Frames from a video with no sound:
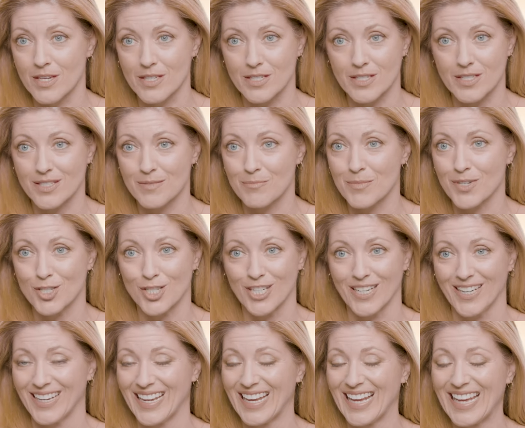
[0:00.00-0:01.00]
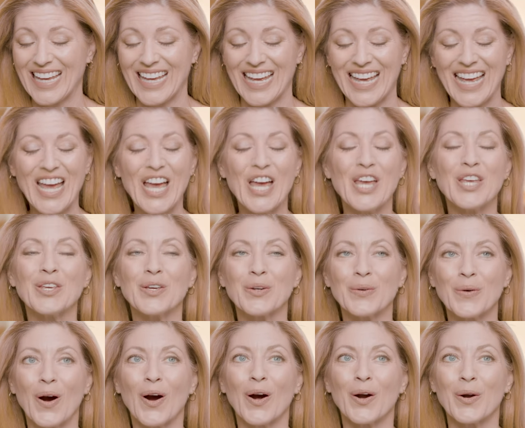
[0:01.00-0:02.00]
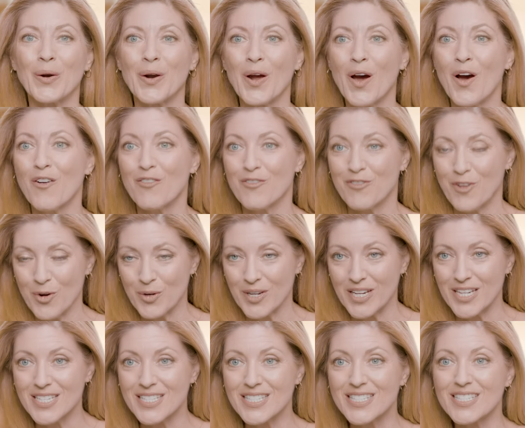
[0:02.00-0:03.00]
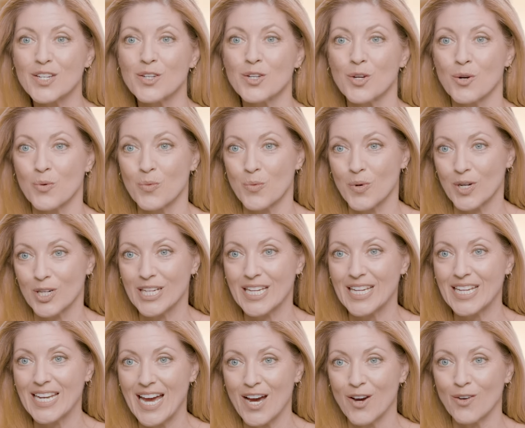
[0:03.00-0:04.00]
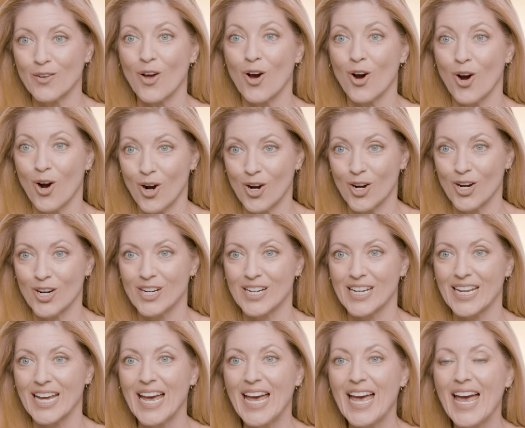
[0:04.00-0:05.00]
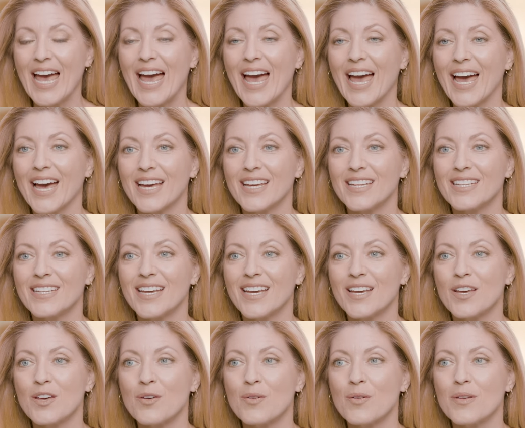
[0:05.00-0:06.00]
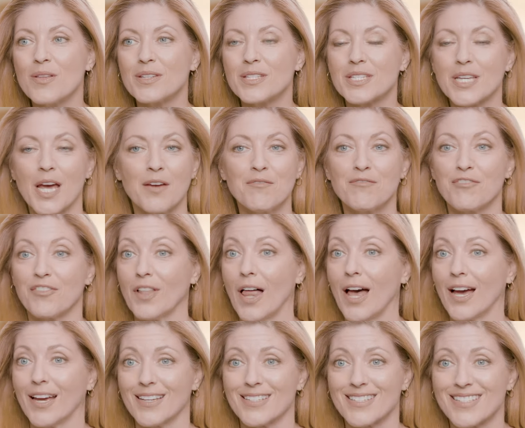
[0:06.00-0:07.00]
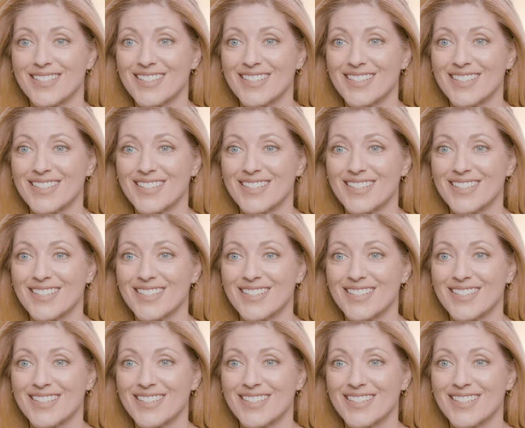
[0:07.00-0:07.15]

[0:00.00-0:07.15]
this machine. You are focused, you're working out hard, and time flies.